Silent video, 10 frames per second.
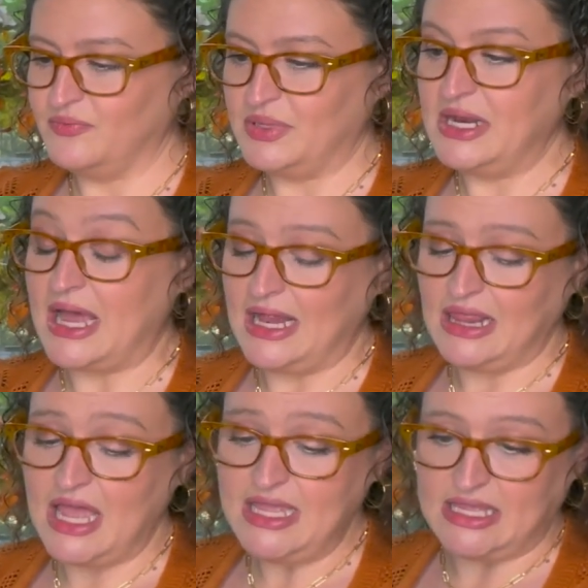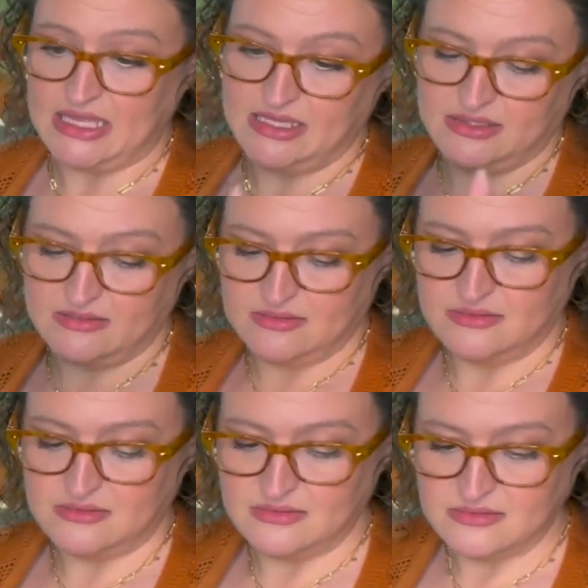But I like it.
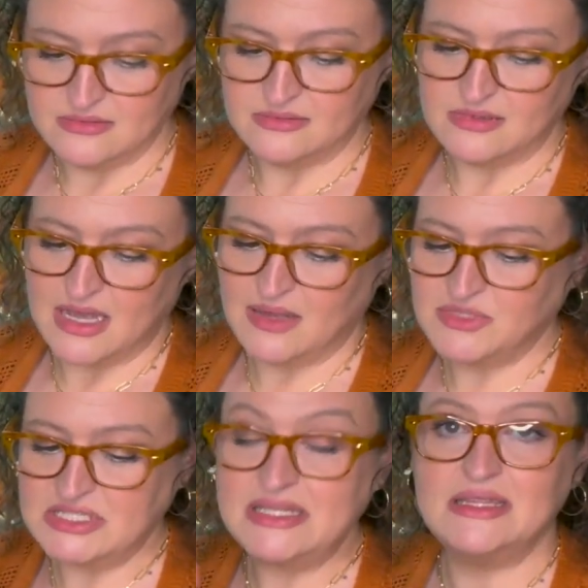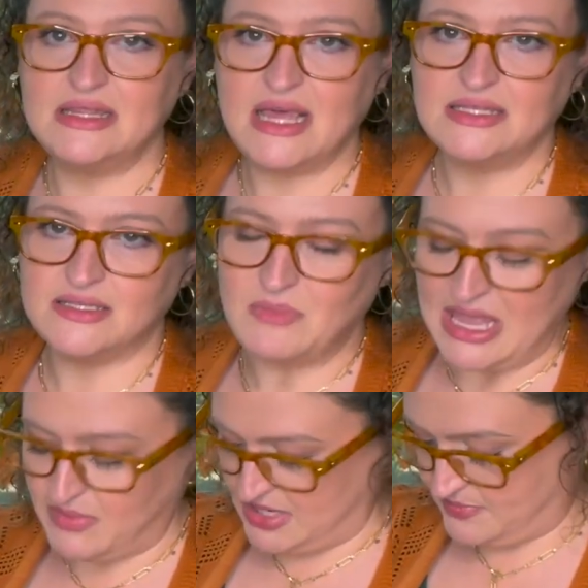I'm just, that's a
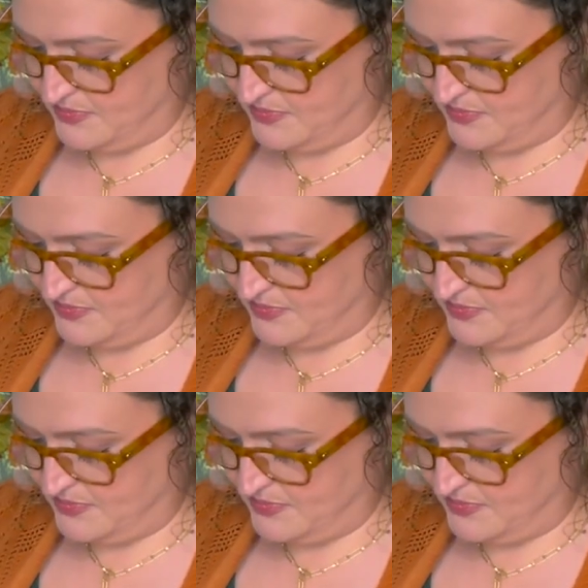maybe.